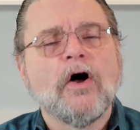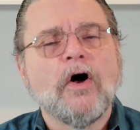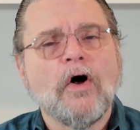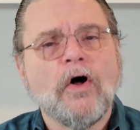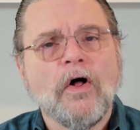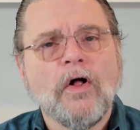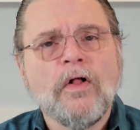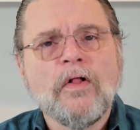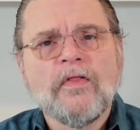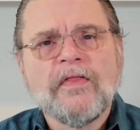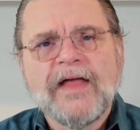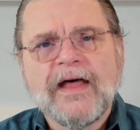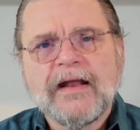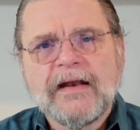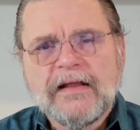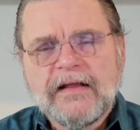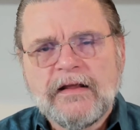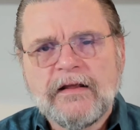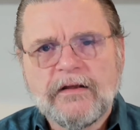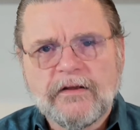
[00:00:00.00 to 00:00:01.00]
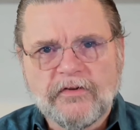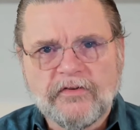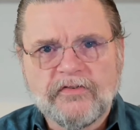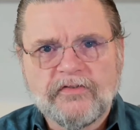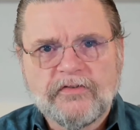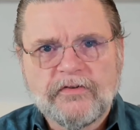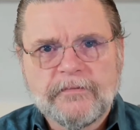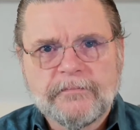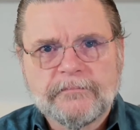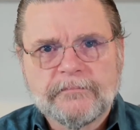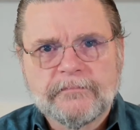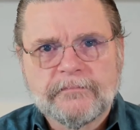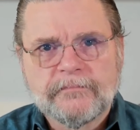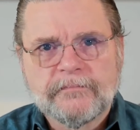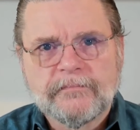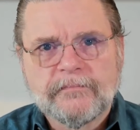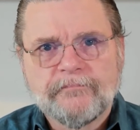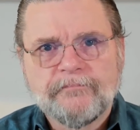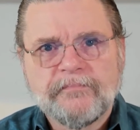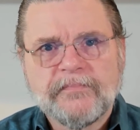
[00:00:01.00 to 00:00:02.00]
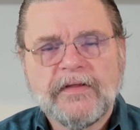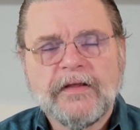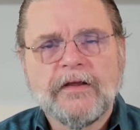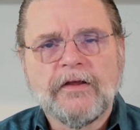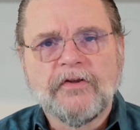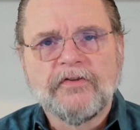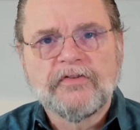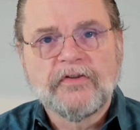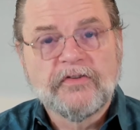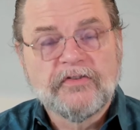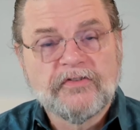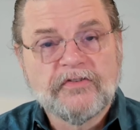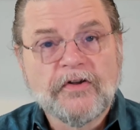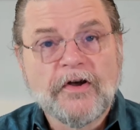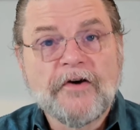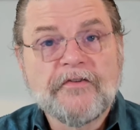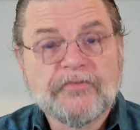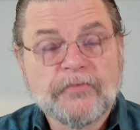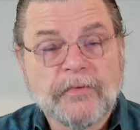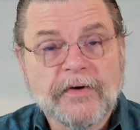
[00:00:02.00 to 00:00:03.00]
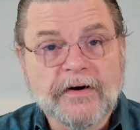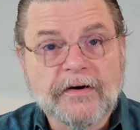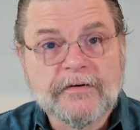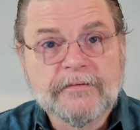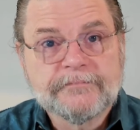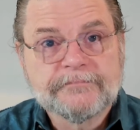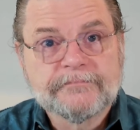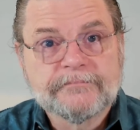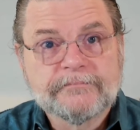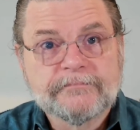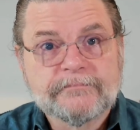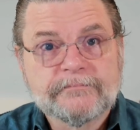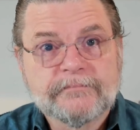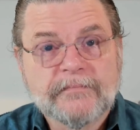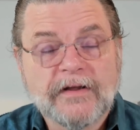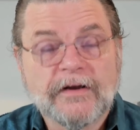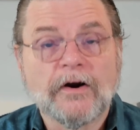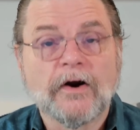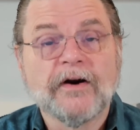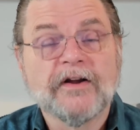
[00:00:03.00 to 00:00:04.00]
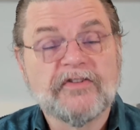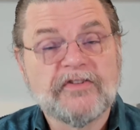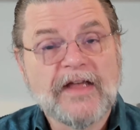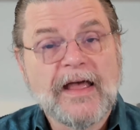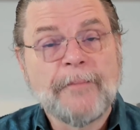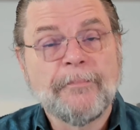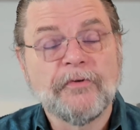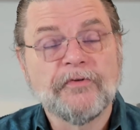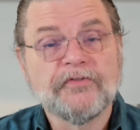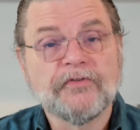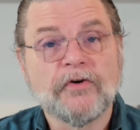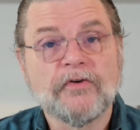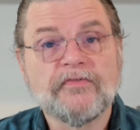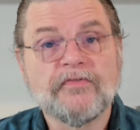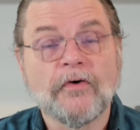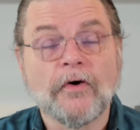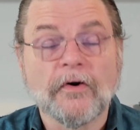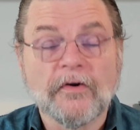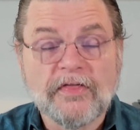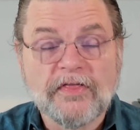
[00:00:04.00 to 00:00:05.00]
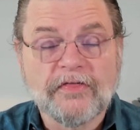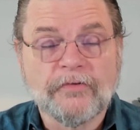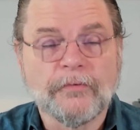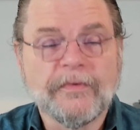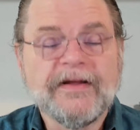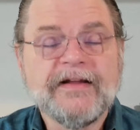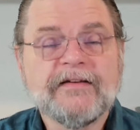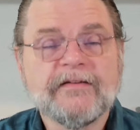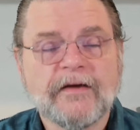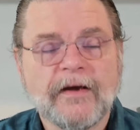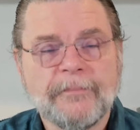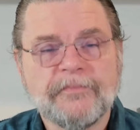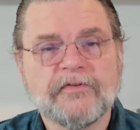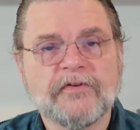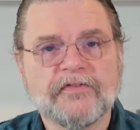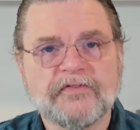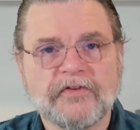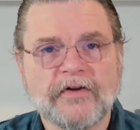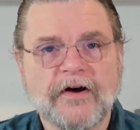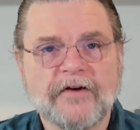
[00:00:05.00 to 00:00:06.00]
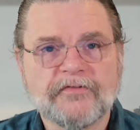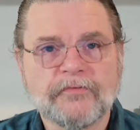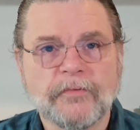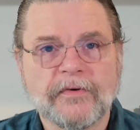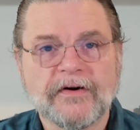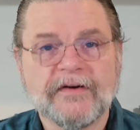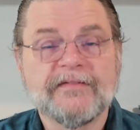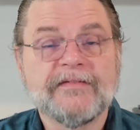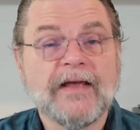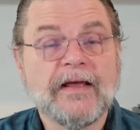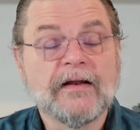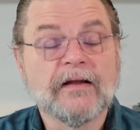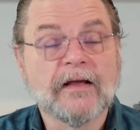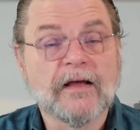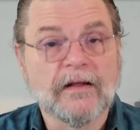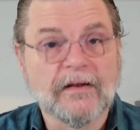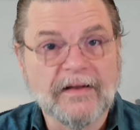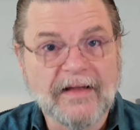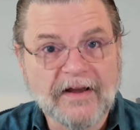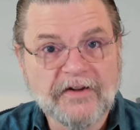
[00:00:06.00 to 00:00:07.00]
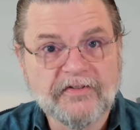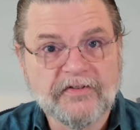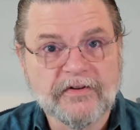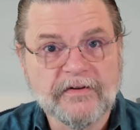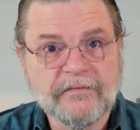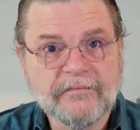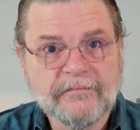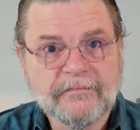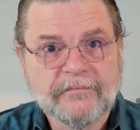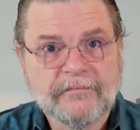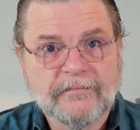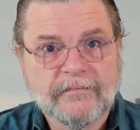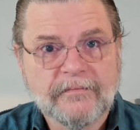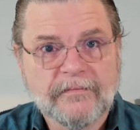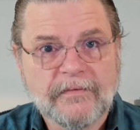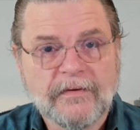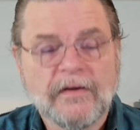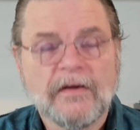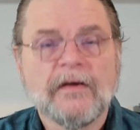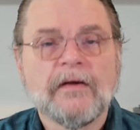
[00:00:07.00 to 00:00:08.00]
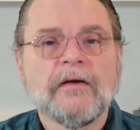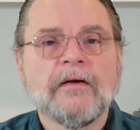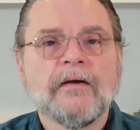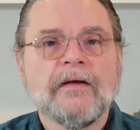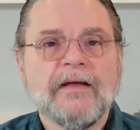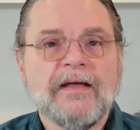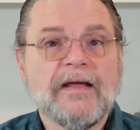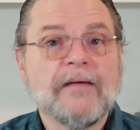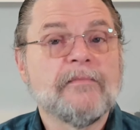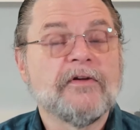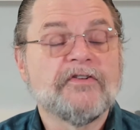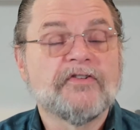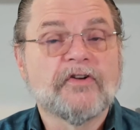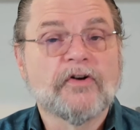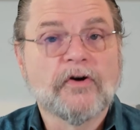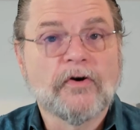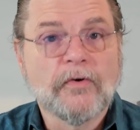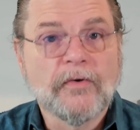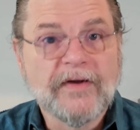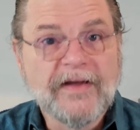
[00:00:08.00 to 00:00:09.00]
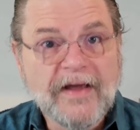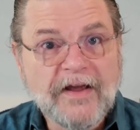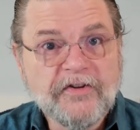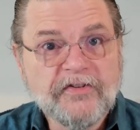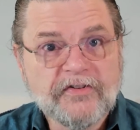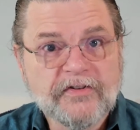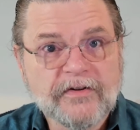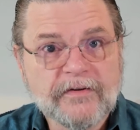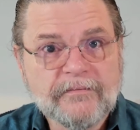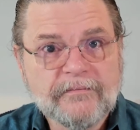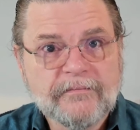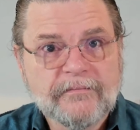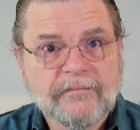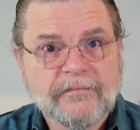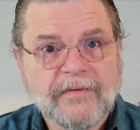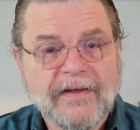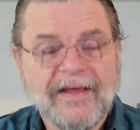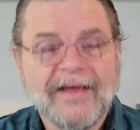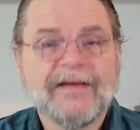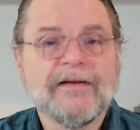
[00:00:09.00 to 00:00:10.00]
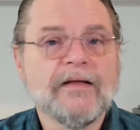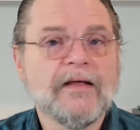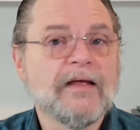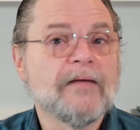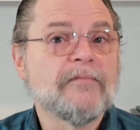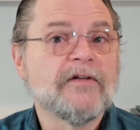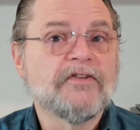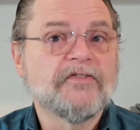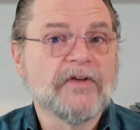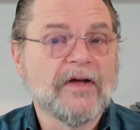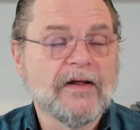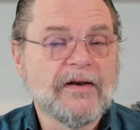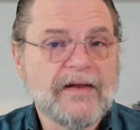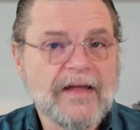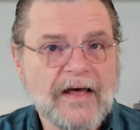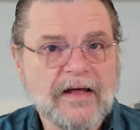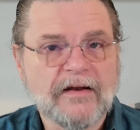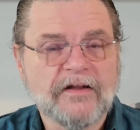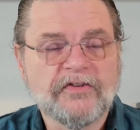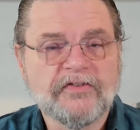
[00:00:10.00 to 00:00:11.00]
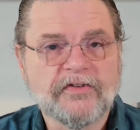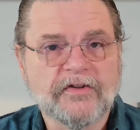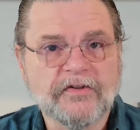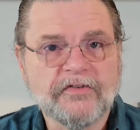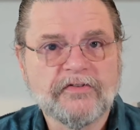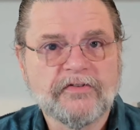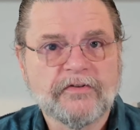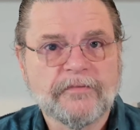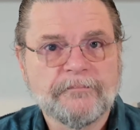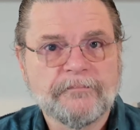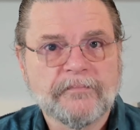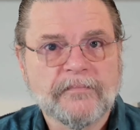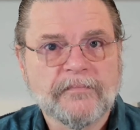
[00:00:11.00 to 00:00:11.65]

All that is software. In our example so far, three types of software: data collection, image creation, and image analysis,